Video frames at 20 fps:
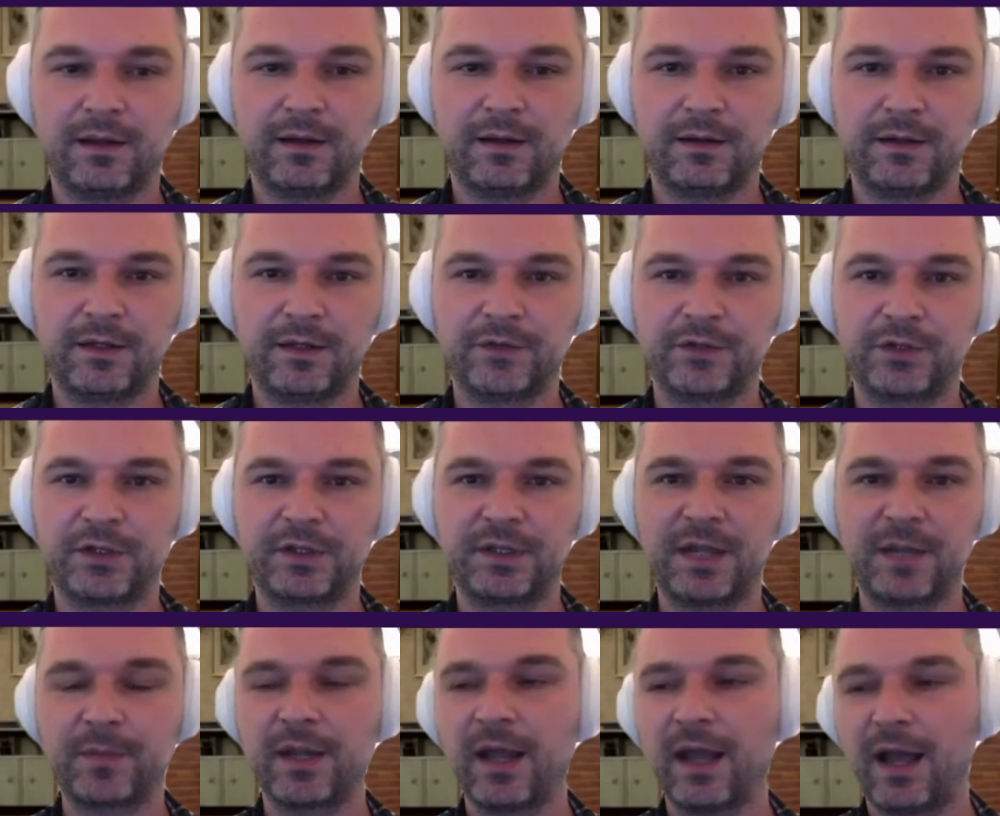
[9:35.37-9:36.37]
living on the
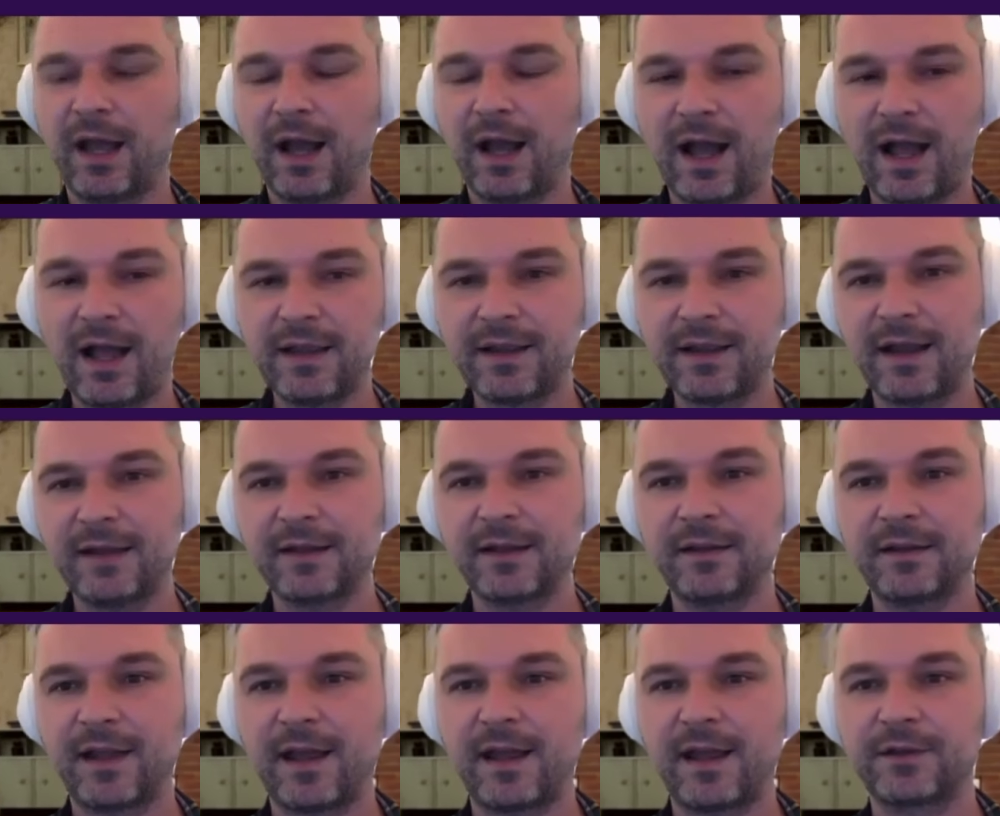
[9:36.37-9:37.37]
table. I kind
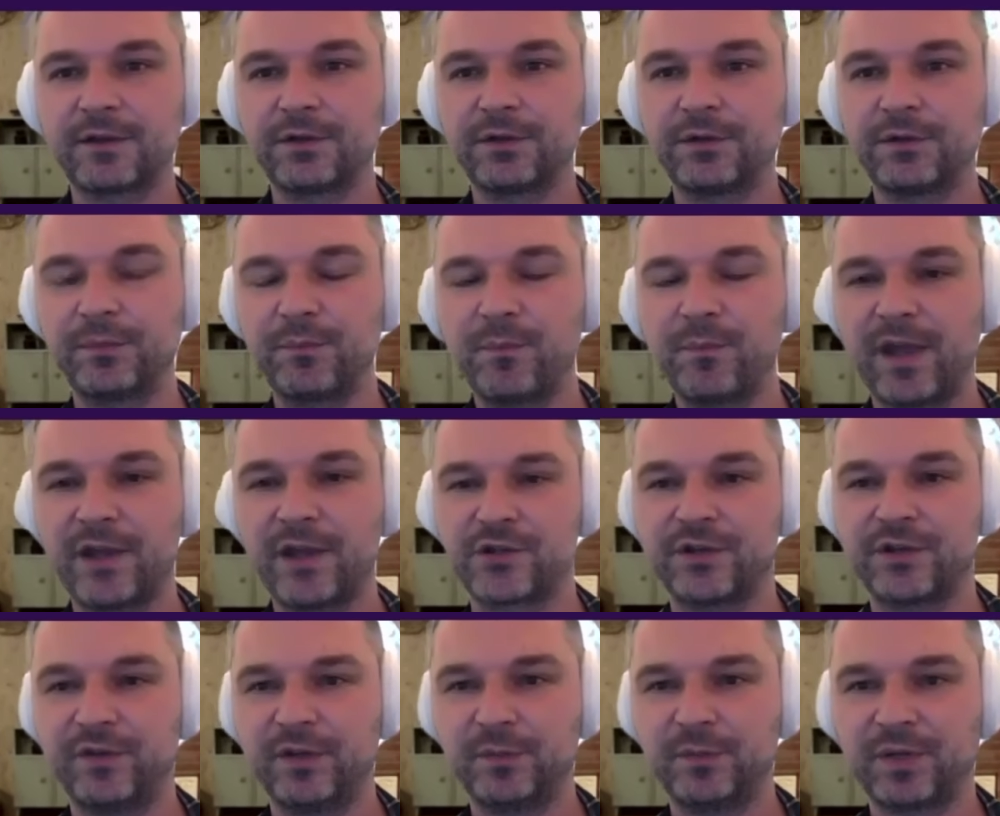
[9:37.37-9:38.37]
of like to
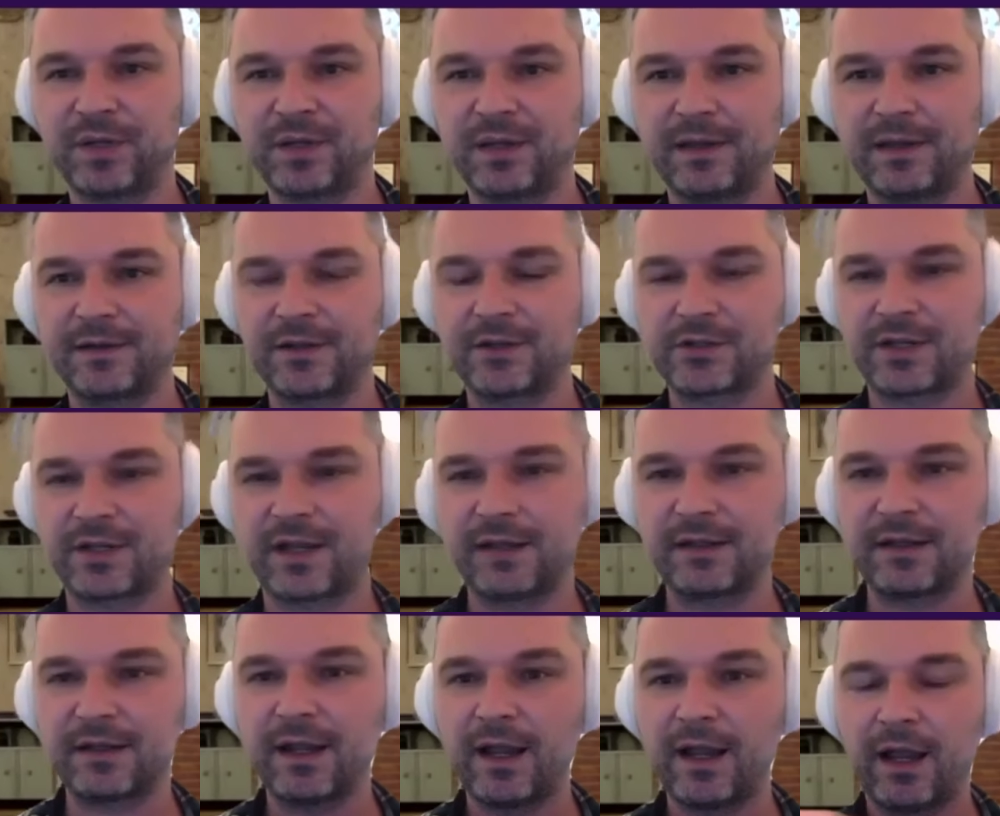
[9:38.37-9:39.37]
measure that percentage,
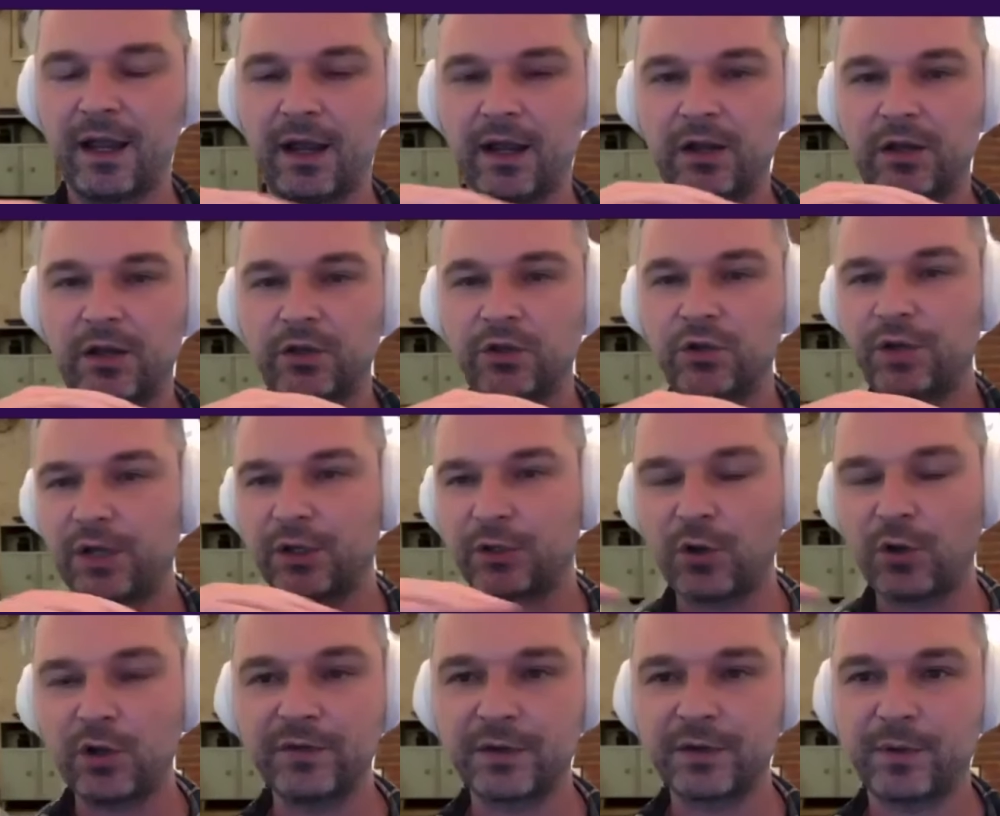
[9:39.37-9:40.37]
kind of look at
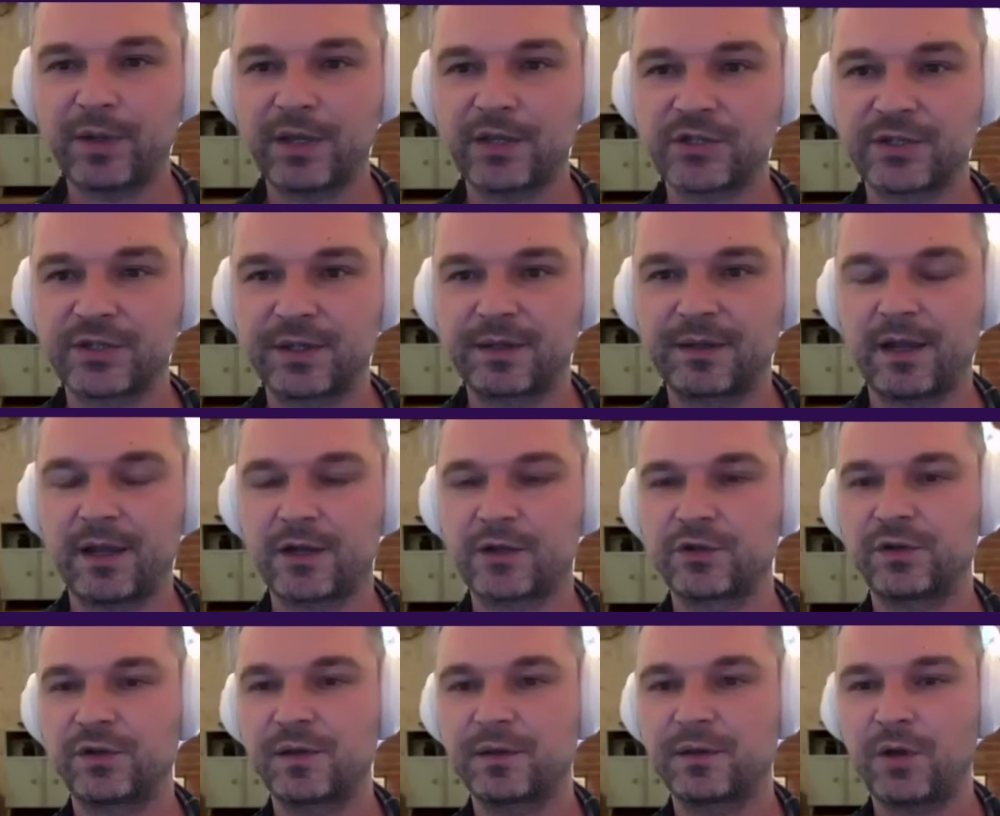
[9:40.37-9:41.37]
all the questions
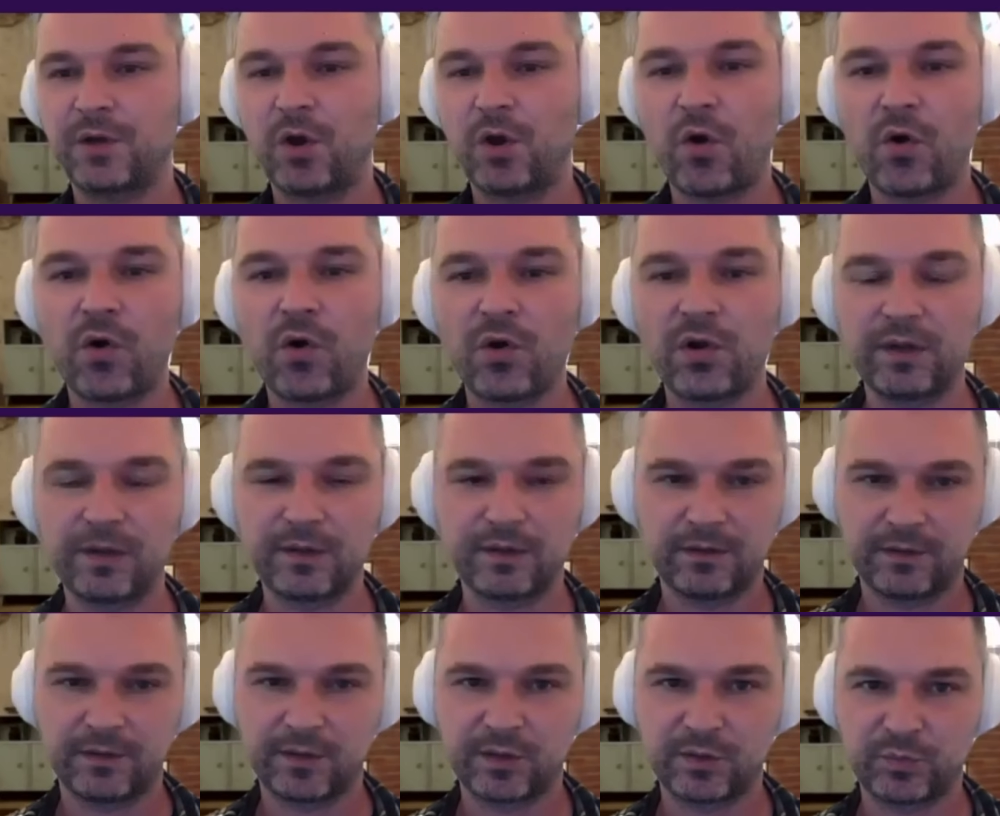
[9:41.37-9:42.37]
across all
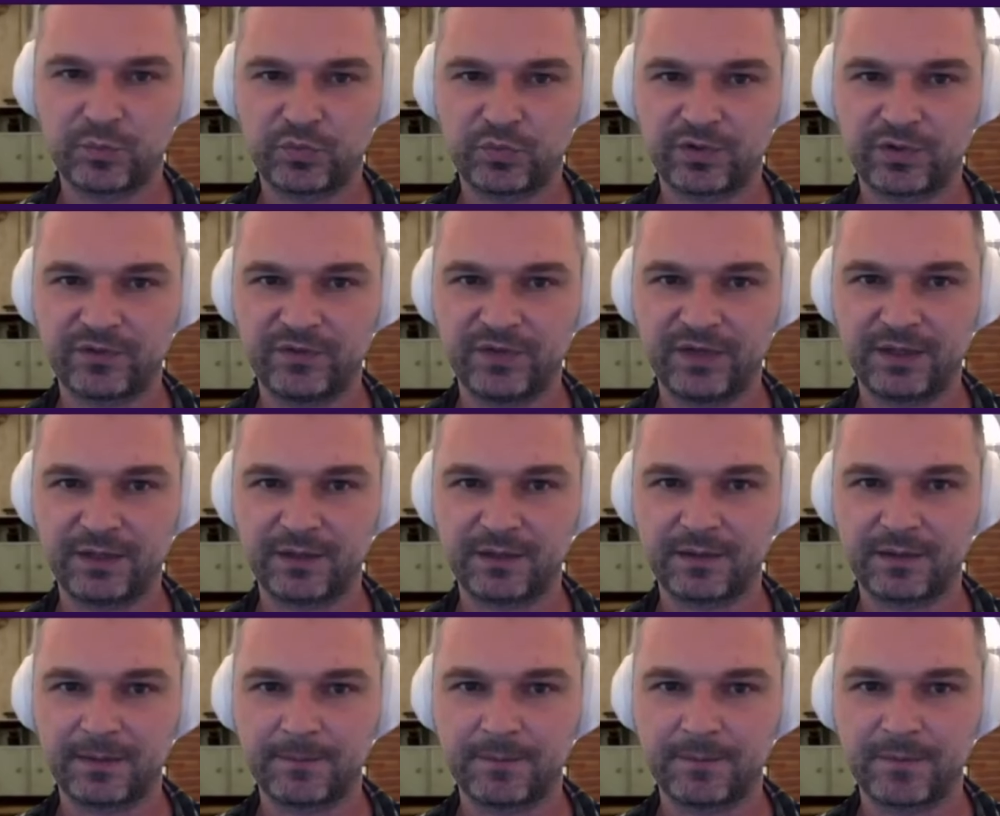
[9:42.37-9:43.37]
support
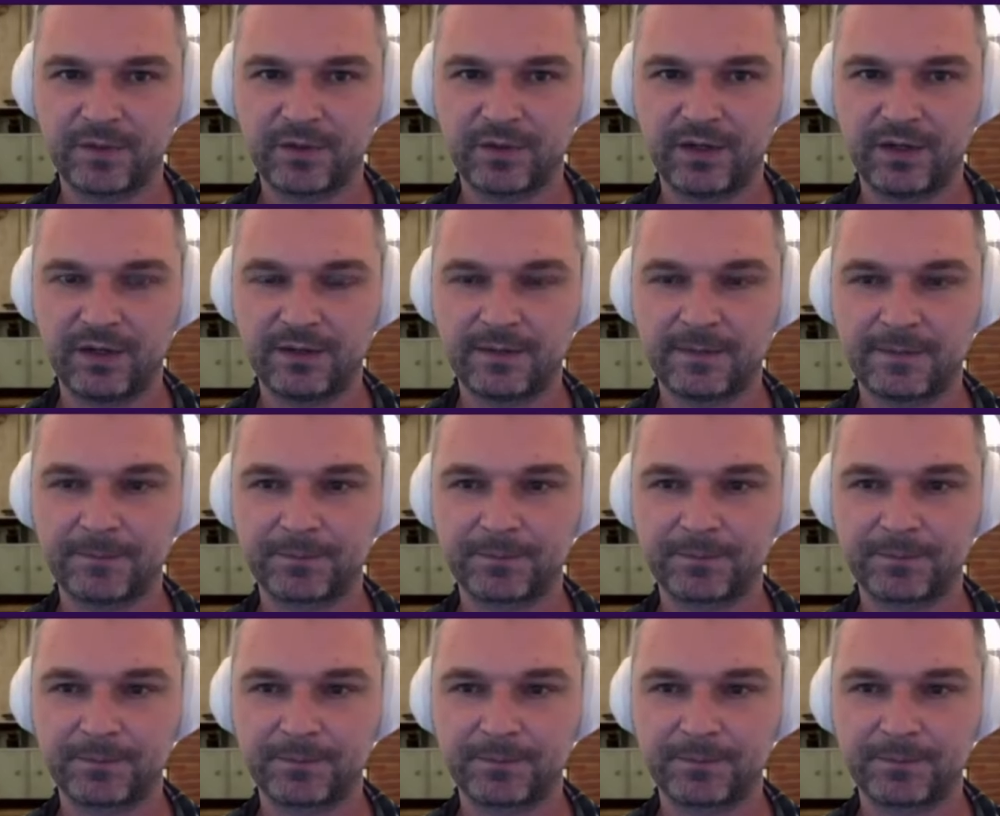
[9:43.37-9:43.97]
things, all right?